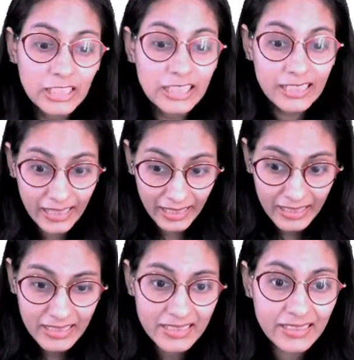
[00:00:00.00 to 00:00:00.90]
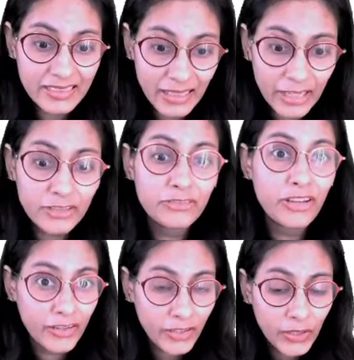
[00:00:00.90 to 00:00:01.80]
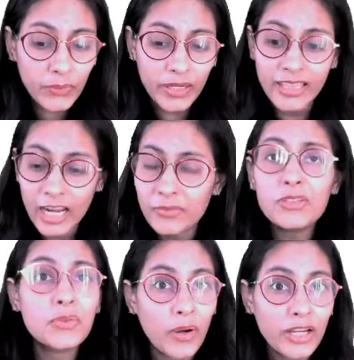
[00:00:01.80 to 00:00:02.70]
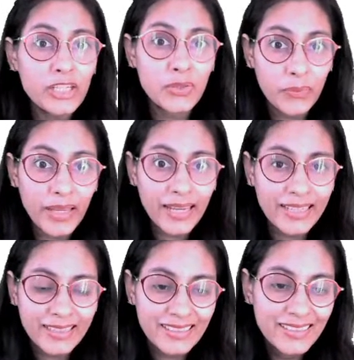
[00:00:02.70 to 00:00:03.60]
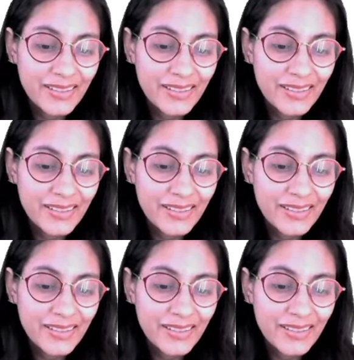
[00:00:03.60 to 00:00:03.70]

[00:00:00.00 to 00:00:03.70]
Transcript: Great, very quick. That was quite quick.